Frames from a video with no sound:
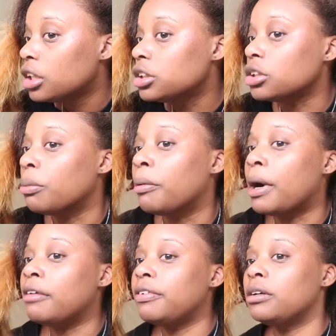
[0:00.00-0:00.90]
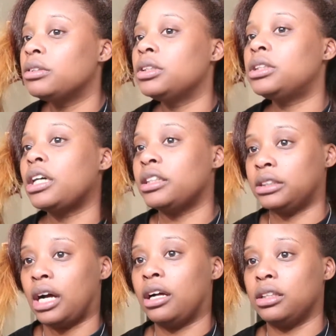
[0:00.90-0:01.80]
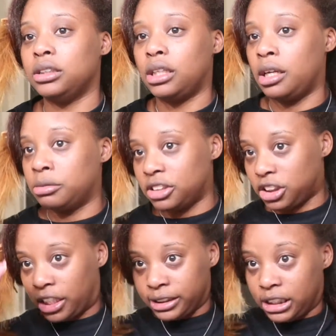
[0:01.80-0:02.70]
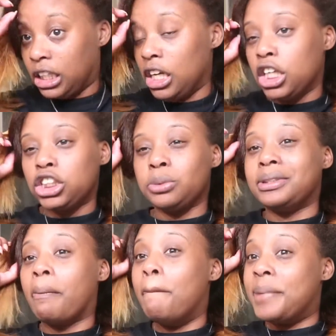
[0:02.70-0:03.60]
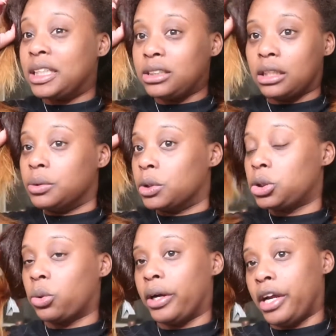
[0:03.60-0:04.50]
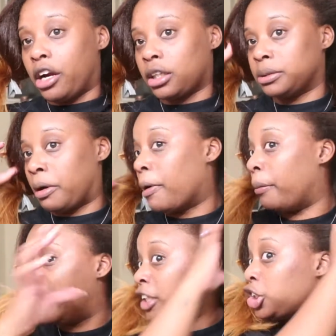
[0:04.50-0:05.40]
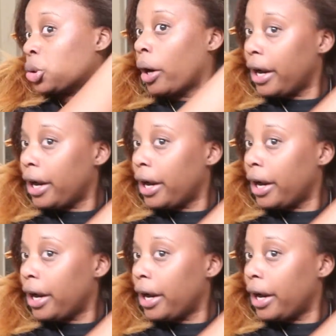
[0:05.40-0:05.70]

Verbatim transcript: So my mom found this hairstylist, her name is Ashanti. She was a beast at doing short hair because my mom had short